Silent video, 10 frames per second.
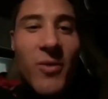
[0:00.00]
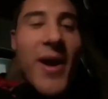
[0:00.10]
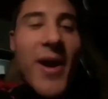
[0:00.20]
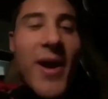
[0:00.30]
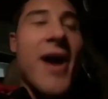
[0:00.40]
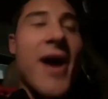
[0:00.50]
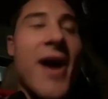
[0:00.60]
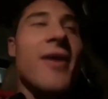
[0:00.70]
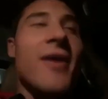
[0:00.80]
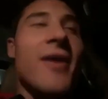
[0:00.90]
I
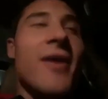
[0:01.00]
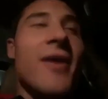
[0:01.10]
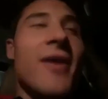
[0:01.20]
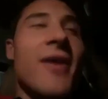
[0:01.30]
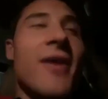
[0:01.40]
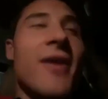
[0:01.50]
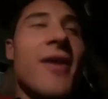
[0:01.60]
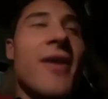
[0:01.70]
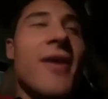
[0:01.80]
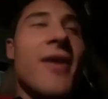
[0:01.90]
enjoyed it
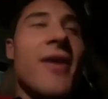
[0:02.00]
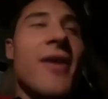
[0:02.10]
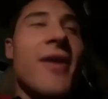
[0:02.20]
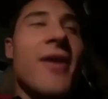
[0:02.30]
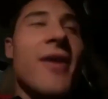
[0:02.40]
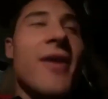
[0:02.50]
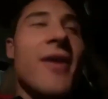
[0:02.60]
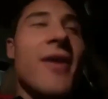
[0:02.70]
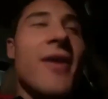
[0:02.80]
more,